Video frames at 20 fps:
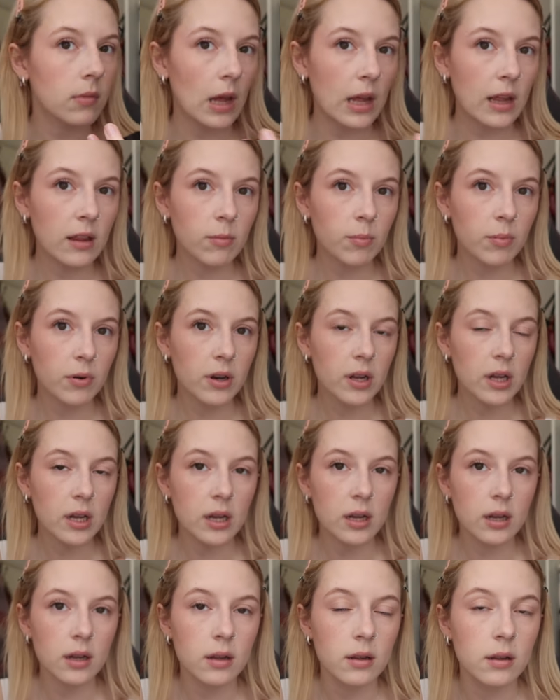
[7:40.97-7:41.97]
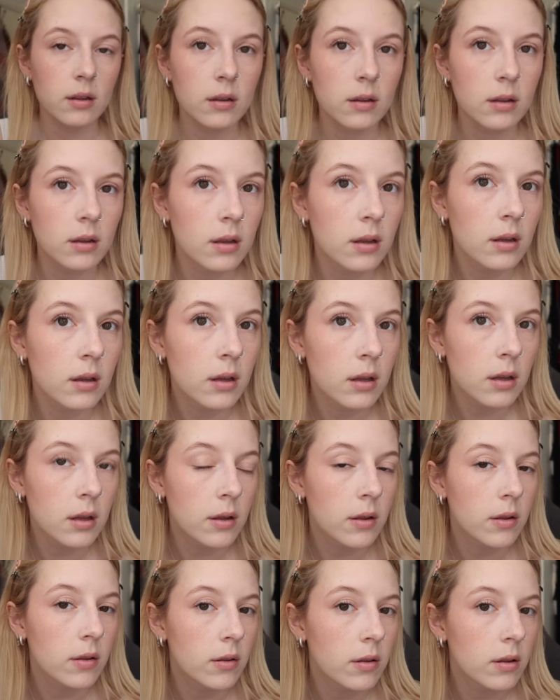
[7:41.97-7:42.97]
That's pretty.
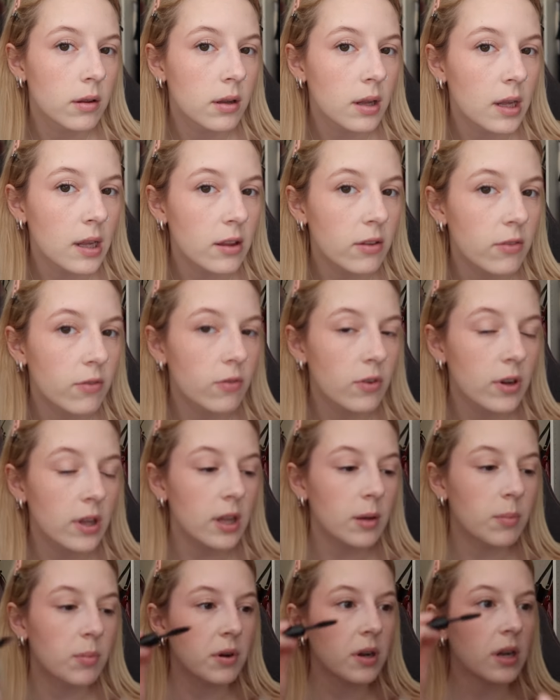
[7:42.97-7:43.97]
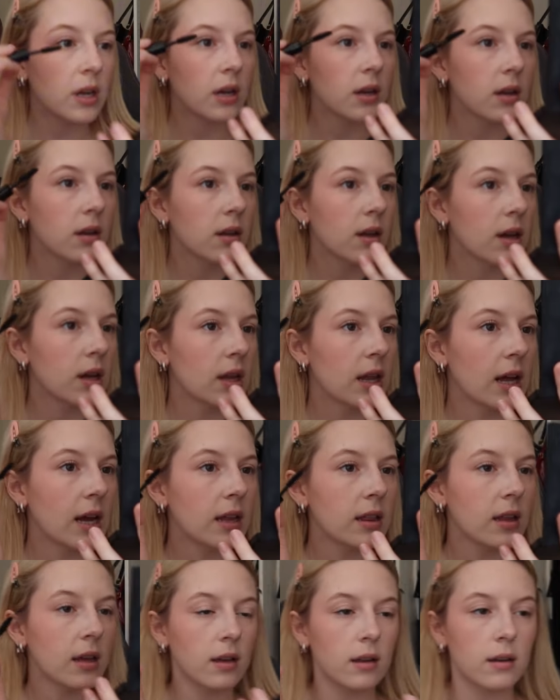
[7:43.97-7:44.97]
That's really pretty. I
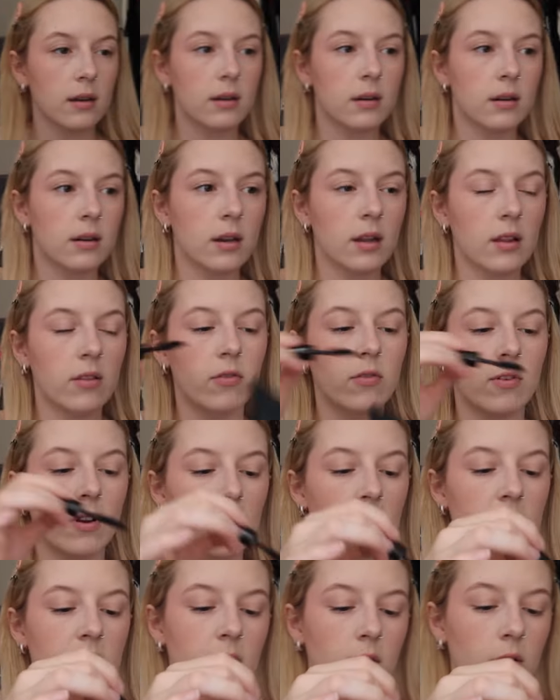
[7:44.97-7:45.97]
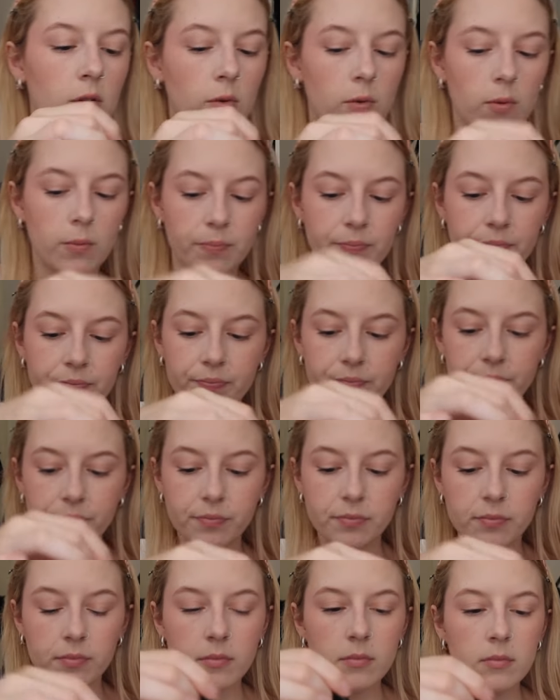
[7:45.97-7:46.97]
like that. It's very subtle.
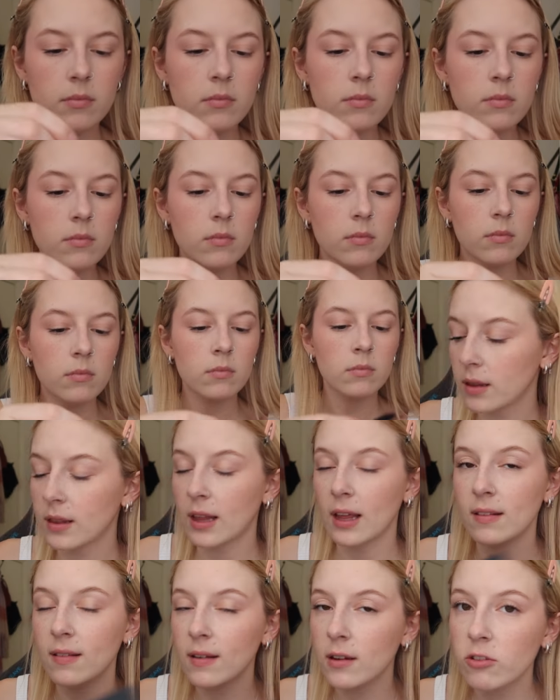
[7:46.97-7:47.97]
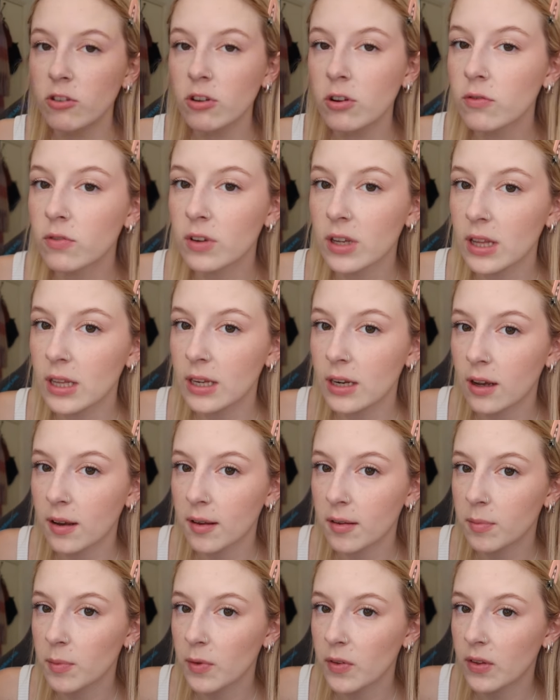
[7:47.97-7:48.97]
That's actually a really
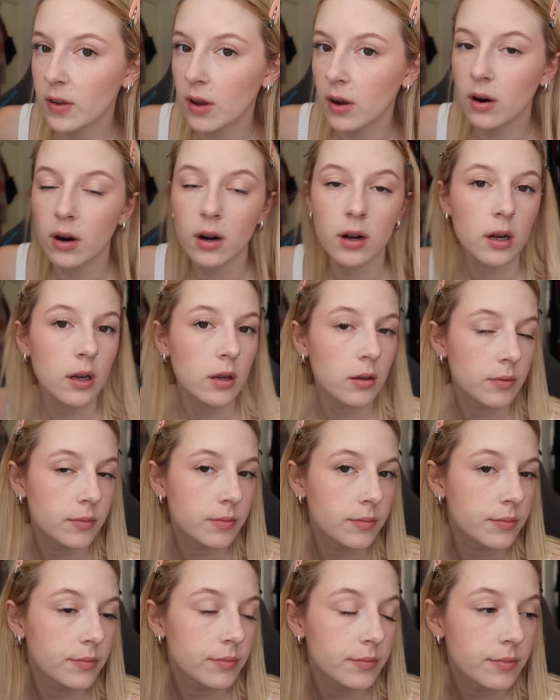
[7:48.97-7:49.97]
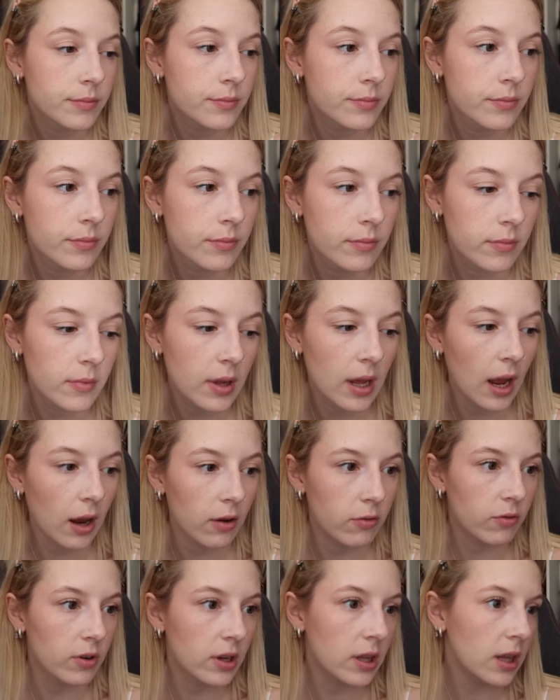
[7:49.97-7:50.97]
nice mascara.
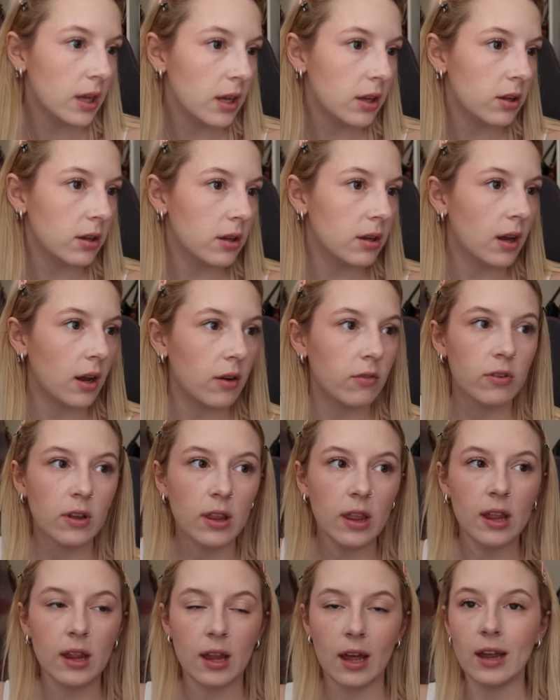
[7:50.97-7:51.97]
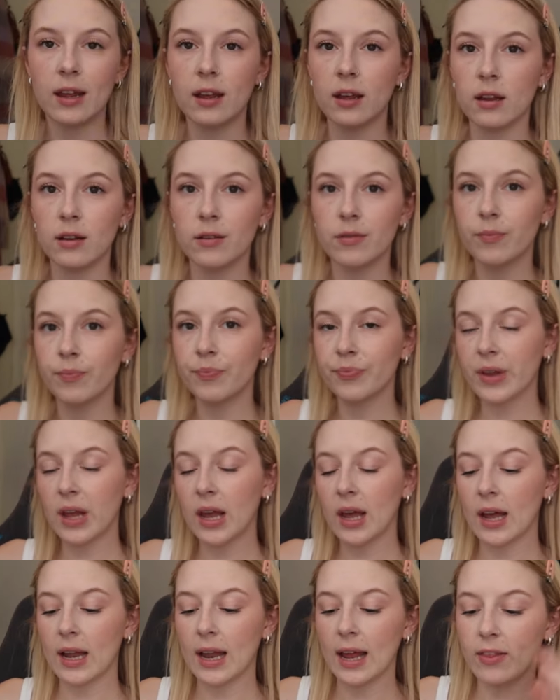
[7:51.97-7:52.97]
I really, I really like it
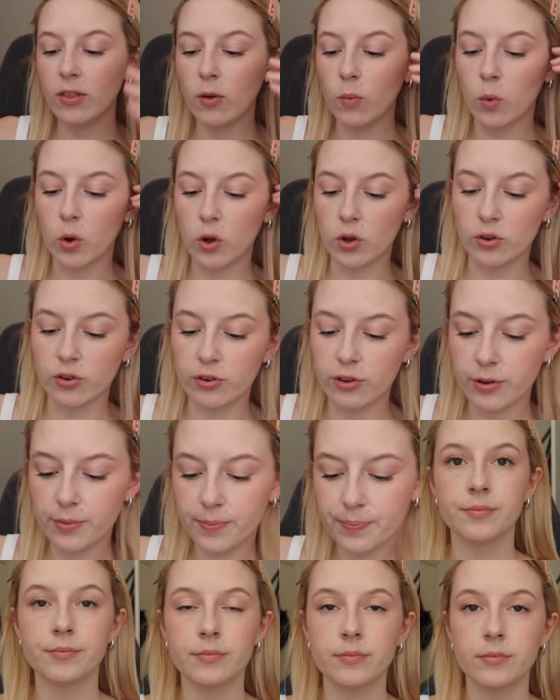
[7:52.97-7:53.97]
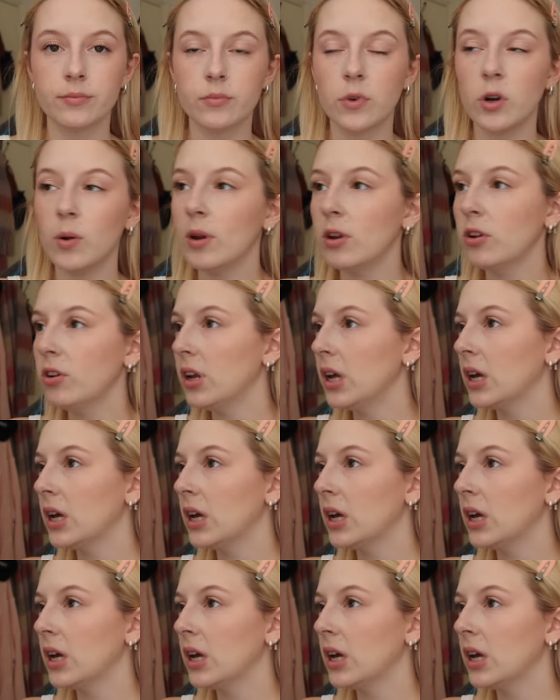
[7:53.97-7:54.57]
like the wand. What do I do